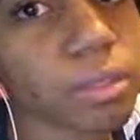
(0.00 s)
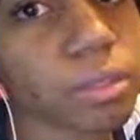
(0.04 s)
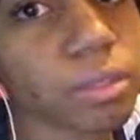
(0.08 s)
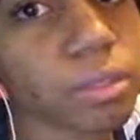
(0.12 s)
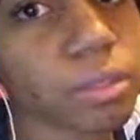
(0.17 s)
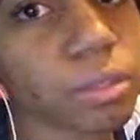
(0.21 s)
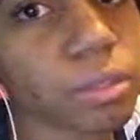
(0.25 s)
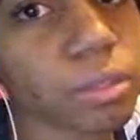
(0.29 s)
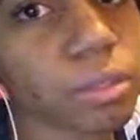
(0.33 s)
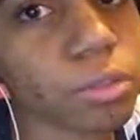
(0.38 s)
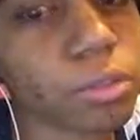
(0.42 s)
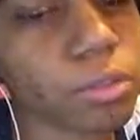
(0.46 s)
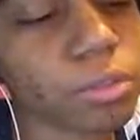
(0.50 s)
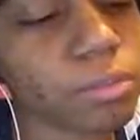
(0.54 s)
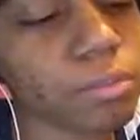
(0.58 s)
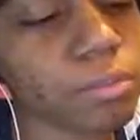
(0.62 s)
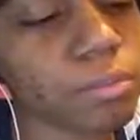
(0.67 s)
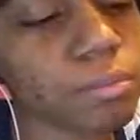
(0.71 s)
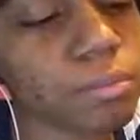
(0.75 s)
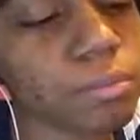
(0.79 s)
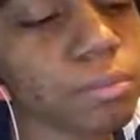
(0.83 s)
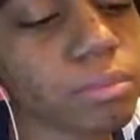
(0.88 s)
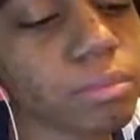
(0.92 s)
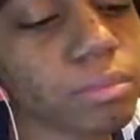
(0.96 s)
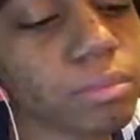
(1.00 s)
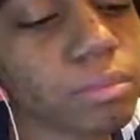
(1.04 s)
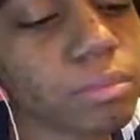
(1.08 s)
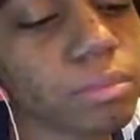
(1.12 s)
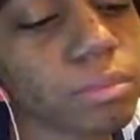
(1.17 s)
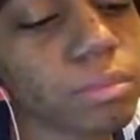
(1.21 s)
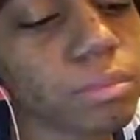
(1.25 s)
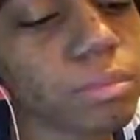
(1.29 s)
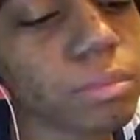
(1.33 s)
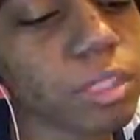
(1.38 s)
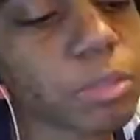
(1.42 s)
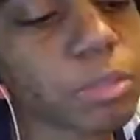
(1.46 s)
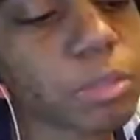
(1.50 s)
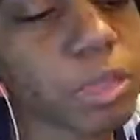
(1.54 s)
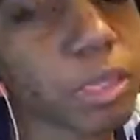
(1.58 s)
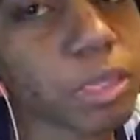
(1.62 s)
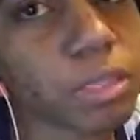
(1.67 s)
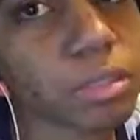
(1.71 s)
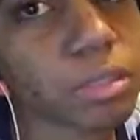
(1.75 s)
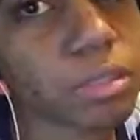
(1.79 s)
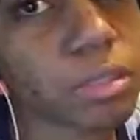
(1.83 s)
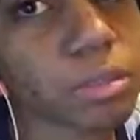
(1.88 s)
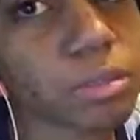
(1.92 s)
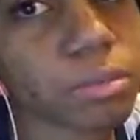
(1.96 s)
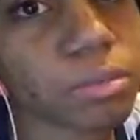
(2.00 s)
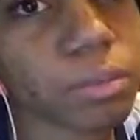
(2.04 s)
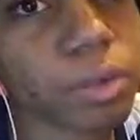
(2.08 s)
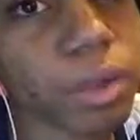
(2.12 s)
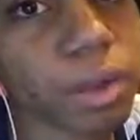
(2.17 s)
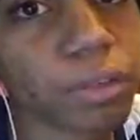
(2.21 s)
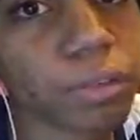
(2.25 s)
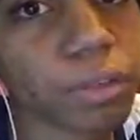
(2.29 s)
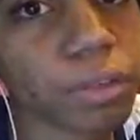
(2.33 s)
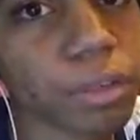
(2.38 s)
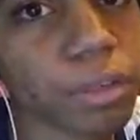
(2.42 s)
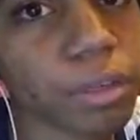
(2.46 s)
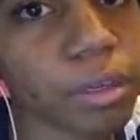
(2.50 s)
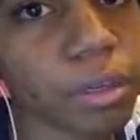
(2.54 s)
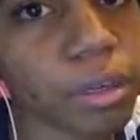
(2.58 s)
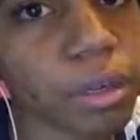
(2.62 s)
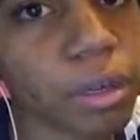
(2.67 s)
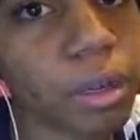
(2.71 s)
little space, whatever.